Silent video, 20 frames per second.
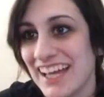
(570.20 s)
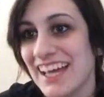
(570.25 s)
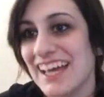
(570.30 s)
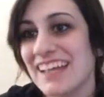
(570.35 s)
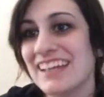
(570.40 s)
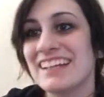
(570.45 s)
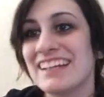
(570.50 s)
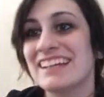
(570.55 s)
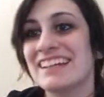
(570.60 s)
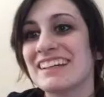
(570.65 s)

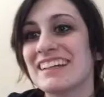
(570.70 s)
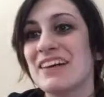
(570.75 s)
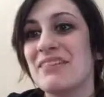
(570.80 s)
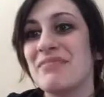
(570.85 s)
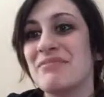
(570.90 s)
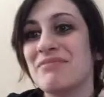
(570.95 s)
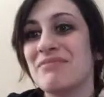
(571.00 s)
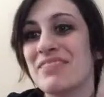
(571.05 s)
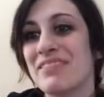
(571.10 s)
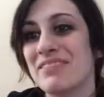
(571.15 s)
And
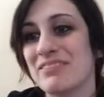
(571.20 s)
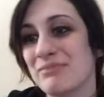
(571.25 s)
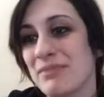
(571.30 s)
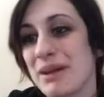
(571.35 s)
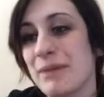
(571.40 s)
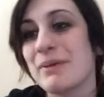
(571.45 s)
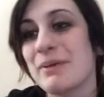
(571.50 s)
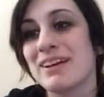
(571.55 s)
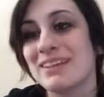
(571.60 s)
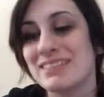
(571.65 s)
then
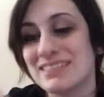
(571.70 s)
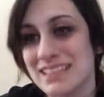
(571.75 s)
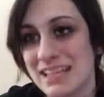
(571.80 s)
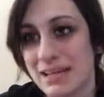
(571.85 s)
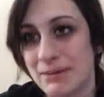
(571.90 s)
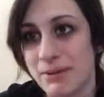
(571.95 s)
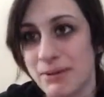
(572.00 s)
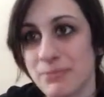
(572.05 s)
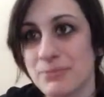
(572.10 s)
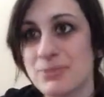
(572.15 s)
my parents
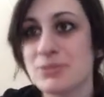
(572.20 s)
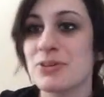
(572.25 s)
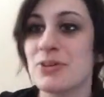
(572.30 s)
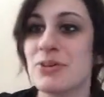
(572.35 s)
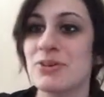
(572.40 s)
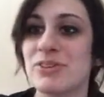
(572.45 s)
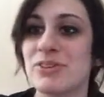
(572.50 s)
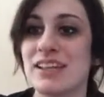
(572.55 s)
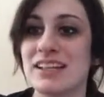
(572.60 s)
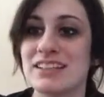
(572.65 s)
came up,
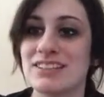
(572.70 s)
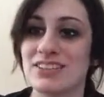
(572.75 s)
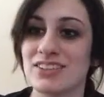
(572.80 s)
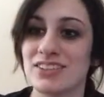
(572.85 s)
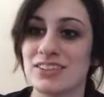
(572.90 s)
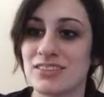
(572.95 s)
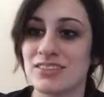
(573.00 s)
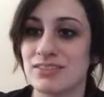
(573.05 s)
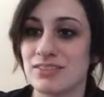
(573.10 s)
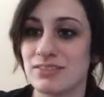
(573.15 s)
so they
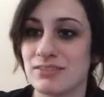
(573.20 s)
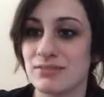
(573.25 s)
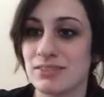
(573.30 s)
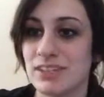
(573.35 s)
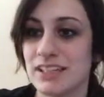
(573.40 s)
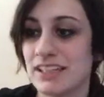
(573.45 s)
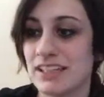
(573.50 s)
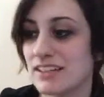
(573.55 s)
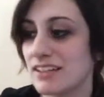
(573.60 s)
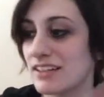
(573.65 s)
took
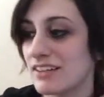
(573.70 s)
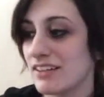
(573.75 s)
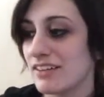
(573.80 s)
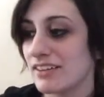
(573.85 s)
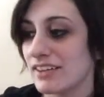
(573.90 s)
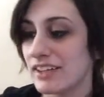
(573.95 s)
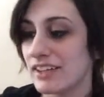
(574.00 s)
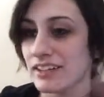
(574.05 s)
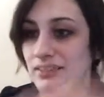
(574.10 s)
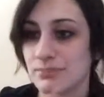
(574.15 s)
me and
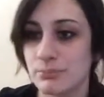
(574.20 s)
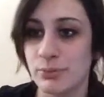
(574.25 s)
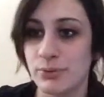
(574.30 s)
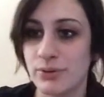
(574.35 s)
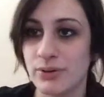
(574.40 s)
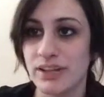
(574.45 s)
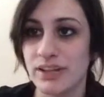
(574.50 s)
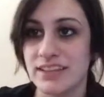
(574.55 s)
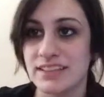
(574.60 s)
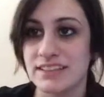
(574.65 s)
all the
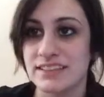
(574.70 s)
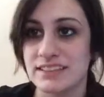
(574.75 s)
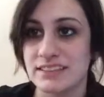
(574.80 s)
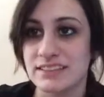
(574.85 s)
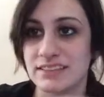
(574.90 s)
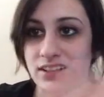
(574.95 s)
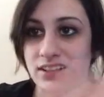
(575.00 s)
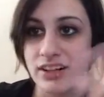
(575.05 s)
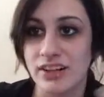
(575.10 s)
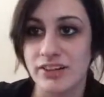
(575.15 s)
boys
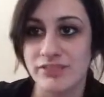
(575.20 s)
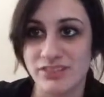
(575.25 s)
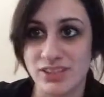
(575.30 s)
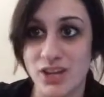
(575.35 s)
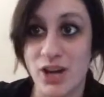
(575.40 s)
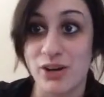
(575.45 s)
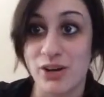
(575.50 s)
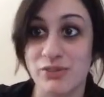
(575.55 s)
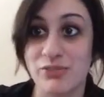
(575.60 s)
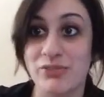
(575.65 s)
and our
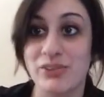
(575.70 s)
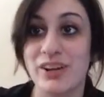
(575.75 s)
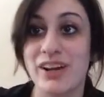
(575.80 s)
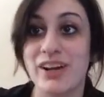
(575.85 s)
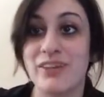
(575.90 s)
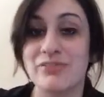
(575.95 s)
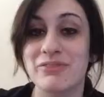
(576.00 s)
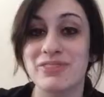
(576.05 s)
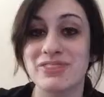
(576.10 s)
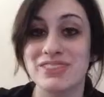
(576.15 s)
photographer
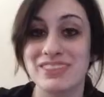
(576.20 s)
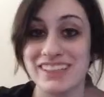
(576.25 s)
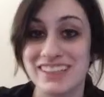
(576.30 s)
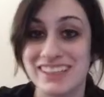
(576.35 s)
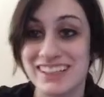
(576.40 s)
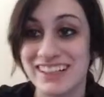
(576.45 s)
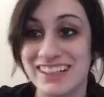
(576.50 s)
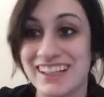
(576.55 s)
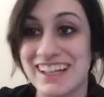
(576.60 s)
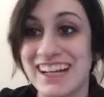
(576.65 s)
out for
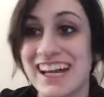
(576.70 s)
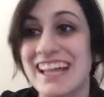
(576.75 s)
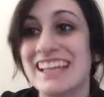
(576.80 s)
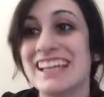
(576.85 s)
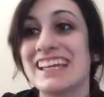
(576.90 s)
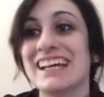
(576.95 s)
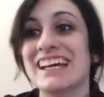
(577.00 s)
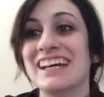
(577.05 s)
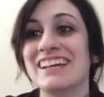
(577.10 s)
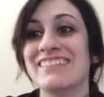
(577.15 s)
dinner,
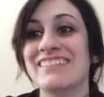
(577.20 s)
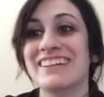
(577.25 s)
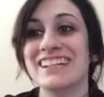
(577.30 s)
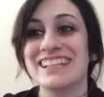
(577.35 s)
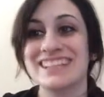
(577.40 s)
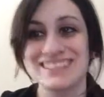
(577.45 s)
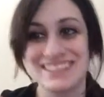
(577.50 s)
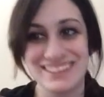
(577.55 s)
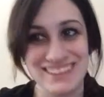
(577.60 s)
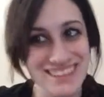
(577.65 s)
and then
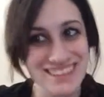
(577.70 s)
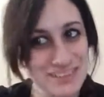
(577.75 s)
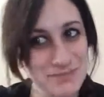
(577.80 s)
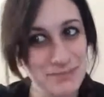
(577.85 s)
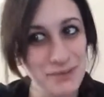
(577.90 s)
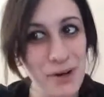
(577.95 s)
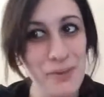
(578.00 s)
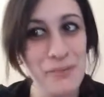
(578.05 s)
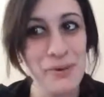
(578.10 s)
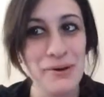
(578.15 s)
we took these
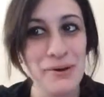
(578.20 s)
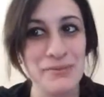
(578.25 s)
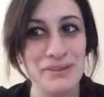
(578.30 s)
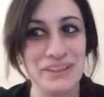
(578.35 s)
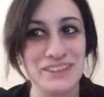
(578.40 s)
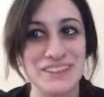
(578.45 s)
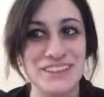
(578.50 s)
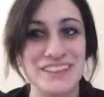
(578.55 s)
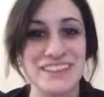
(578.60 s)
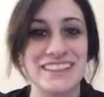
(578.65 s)
promo
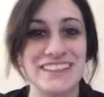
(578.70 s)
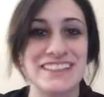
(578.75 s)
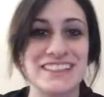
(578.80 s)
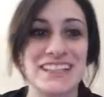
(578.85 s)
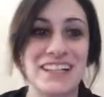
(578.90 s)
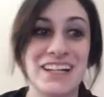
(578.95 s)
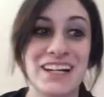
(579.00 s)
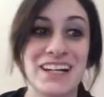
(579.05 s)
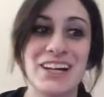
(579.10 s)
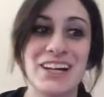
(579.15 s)
pictures.
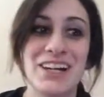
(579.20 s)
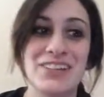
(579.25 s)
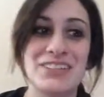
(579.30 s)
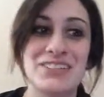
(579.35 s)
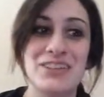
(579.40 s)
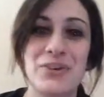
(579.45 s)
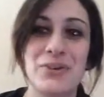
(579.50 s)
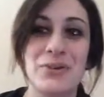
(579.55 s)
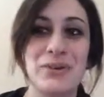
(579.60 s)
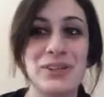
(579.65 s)

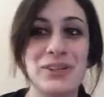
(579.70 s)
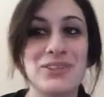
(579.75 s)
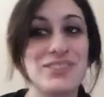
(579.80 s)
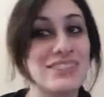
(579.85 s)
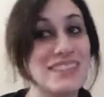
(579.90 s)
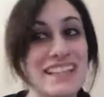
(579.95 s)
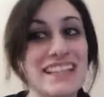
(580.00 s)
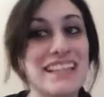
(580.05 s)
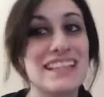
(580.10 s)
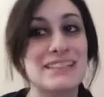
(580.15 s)
So when you
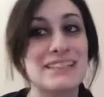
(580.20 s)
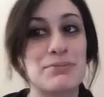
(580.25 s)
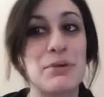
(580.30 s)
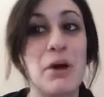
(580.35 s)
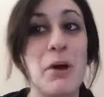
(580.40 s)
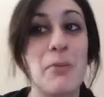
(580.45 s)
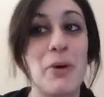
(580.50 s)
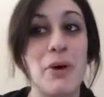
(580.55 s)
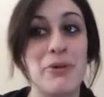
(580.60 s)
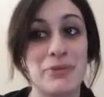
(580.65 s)
see these
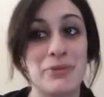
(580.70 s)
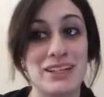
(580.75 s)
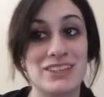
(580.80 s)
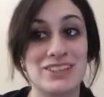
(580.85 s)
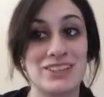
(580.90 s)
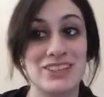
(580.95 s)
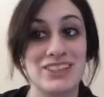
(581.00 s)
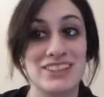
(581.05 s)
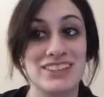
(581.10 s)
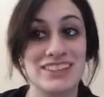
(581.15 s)
promo
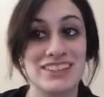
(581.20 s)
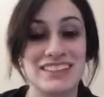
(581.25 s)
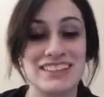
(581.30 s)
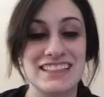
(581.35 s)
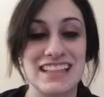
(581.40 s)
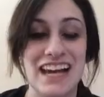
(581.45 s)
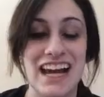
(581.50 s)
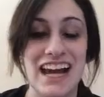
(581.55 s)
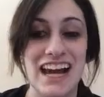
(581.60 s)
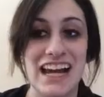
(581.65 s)
pictures,
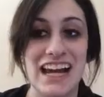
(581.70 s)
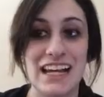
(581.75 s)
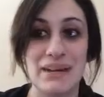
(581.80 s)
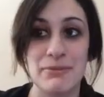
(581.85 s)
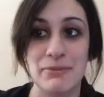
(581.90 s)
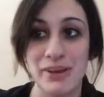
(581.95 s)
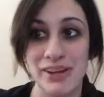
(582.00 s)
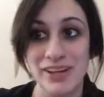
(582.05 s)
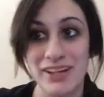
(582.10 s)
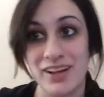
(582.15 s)
I
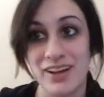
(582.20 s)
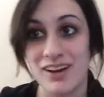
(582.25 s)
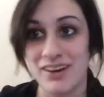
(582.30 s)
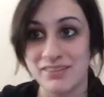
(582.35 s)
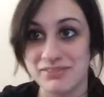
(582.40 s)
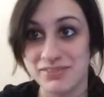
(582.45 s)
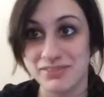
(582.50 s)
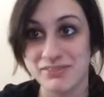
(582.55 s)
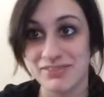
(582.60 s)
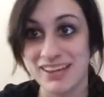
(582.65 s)
am running
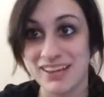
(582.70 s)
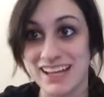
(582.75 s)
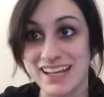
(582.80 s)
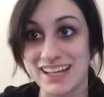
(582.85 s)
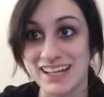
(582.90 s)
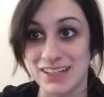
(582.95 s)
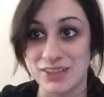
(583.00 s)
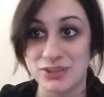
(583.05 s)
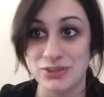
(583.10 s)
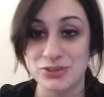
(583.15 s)
off of
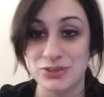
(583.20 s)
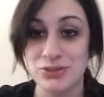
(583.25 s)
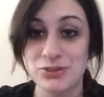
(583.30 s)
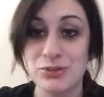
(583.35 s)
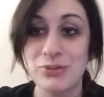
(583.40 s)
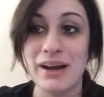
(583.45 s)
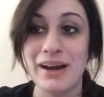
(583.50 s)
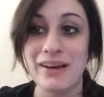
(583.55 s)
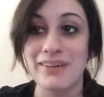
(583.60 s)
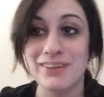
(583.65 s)
like
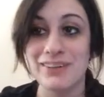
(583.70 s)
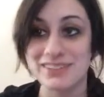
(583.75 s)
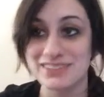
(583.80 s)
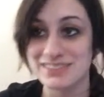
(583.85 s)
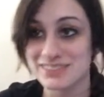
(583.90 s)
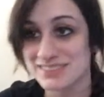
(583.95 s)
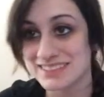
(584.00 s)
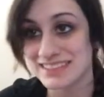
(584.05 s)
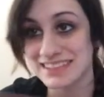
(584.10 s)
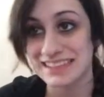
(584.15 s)
2 hours
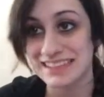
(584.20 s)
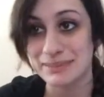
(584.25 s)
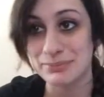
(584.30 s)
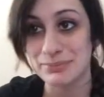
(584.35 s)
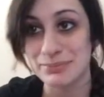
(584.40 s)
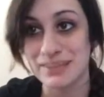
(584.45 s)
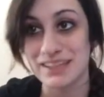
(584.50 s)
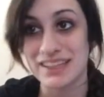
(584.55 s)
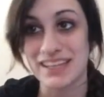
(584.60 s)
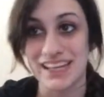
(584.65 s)
of sleep
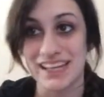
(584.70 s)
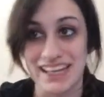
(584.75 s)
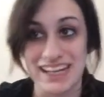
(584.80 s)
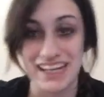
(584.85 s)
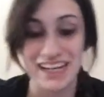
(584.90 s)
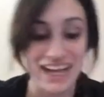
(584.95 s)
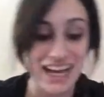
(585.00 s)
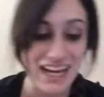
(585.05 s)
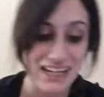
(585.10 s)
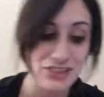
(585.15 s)
that
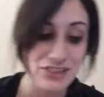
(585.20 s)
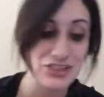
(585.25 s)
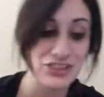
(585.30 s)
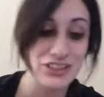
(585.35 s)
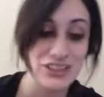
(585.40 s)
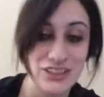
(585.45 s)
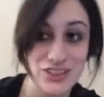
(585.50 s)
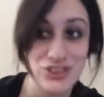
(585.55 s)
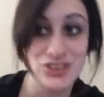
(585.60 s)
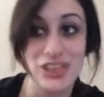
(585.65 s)
I
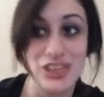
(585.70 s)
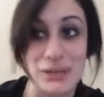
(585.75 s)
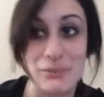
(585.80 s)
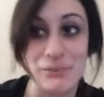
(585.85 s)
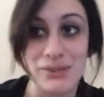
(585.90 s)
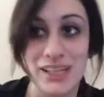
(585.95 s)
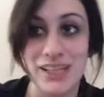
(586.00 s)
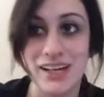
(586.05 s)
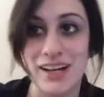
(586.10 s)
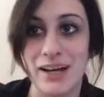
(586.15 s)
actually
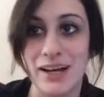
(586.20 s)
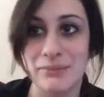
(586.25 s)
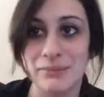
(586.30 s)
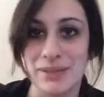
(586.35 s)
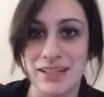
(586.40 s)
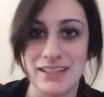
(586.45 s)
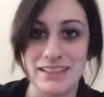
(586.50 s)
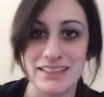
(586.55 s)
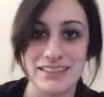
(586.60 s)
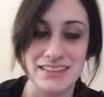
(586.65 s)
legitimately got,
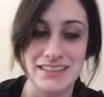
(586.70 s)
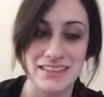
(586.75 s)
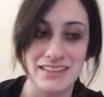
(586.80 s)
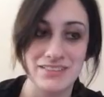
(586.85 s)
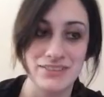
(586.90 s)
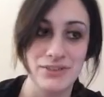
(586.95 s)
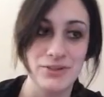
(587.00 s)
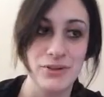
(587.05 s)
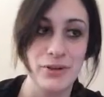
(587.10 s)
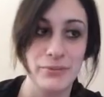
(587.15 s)
because
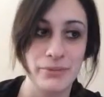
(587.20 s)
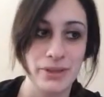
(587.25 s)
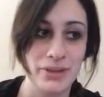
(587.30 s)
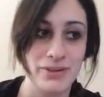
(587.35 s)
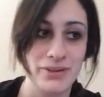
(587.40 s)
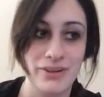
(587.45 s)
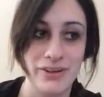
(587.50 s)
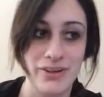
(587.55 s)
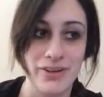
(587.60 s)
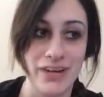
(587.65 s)
if you know me,
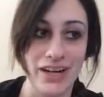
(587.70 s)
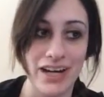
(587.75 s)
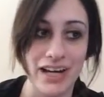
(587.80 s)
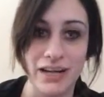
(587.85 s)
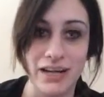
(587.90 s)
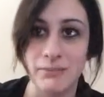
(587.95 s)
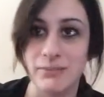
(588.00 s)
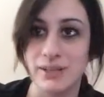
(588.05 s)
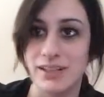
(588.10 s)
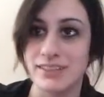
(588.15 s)
you know
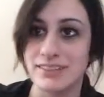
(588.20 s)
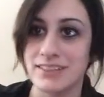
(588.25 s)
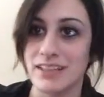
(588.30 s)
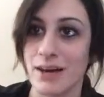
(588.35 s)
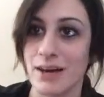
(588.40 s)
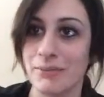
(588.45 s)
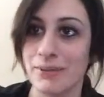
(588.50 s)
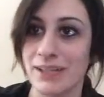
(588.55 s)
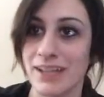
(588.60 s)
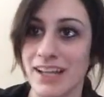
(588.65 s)
I am an
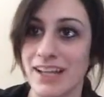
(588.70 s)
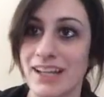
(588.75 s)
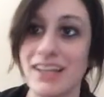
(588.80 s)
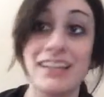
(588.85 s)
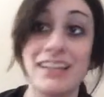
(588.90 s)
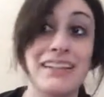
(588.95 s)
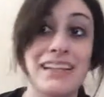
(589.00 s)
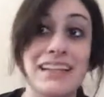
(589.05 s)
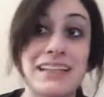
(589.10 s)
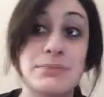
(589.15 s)
insomniac,
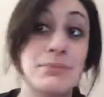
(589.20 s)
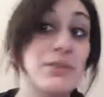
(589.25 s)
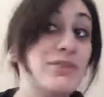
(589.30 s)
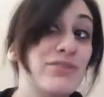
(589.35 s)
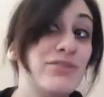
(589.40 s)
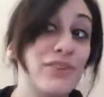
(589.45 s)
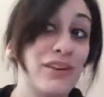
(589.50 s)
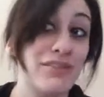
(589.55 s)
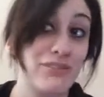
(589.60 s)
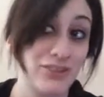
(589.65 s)
and it takes me
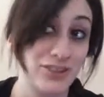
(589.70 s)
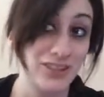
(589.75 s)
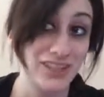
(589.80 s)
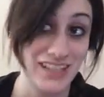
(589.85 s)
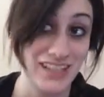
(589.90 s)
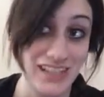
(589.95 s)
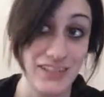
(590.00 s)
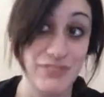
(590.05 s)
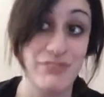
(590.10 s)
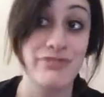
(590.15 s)
forever in a
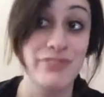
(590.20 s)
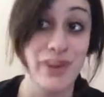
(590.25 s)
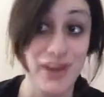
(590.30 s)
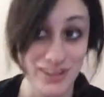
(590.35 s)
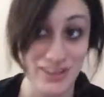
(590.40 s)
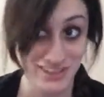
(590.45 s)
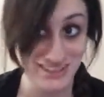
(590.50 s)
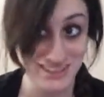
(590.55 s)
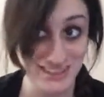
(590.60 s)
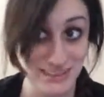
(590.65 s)
day to
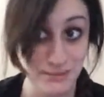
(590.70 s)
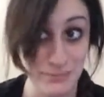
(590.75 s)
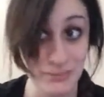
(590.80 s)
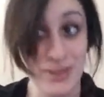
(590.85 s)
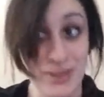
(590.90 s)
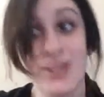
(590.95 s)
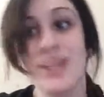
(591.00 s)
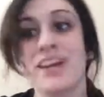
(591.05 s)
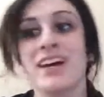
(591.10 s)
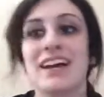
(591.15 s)
fall asleep.
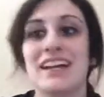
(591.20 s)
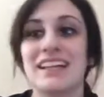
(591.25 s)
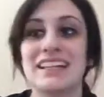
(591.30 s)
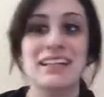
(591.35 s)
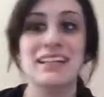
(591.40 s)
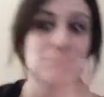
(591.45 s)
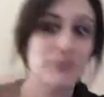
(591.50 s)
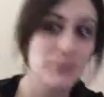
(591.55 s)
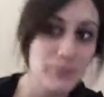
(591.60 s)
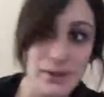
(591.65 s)

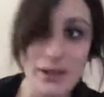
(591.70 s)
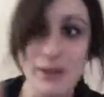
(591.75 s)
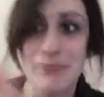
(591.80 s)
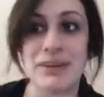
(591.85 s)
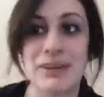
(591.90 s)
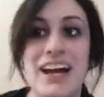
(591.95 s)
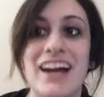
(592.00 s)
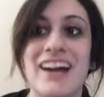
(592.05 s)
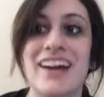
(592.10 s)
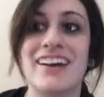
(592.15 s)
Even when I'm
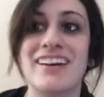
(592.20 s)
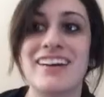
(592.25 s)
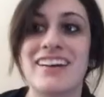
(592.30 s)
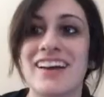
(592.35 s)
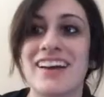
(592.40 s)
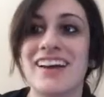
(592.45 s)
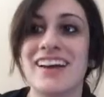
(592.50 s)
tired.